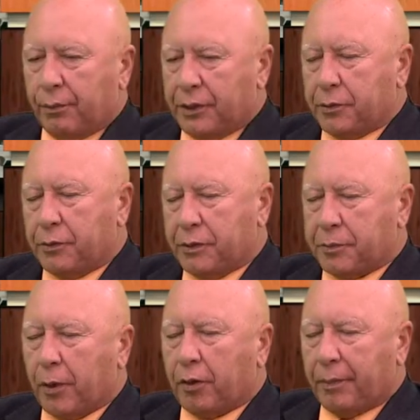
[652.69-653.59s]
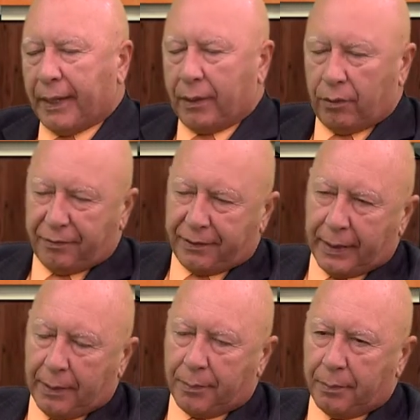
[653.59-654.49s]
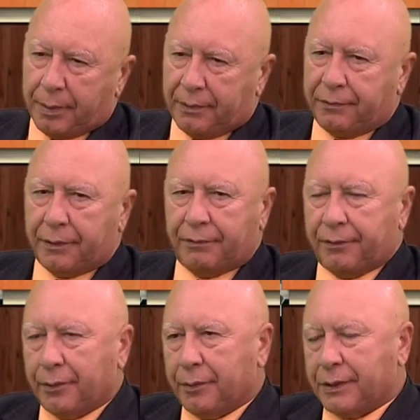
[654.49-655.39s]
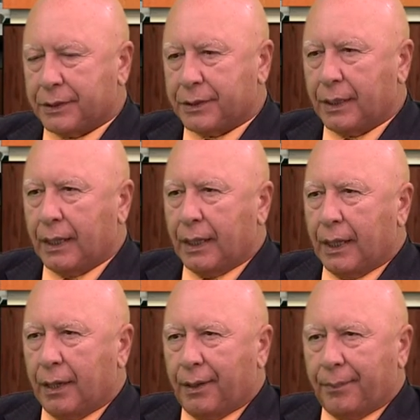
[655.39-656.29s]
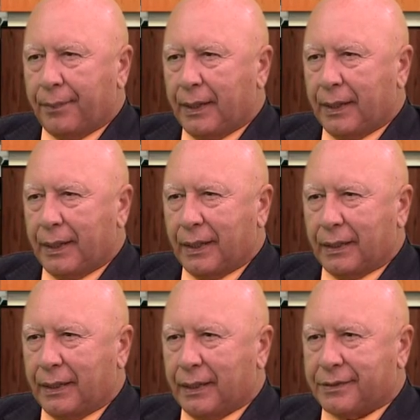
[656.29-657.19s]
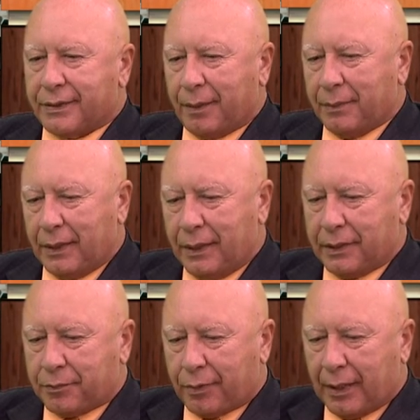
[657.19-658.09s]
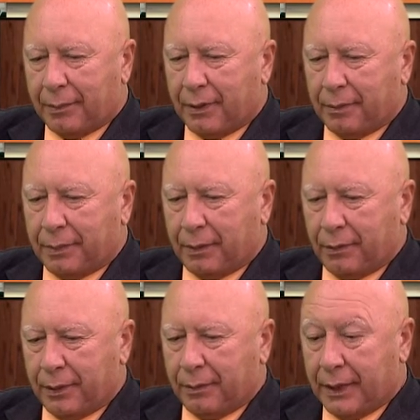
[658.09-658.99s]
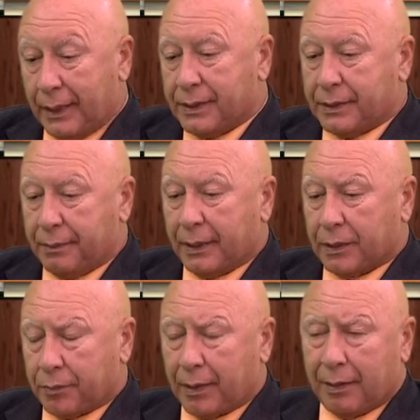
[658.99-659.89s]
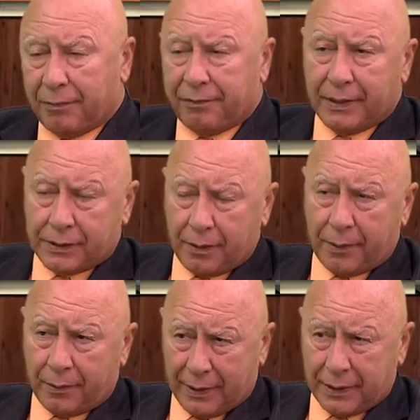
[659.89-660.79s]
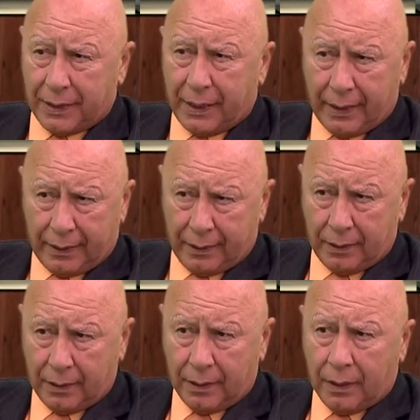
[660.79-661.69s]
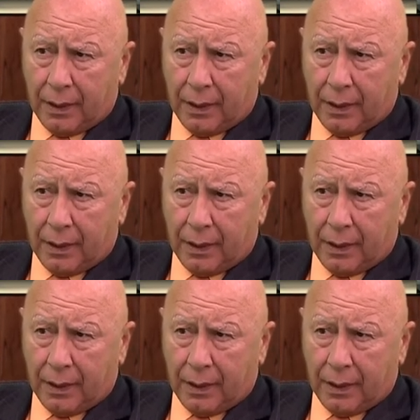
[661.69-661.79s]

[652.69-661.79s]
spoke about it off camera, but for the viewers, it is probably the biggest problem facing America today. Mm-hmm.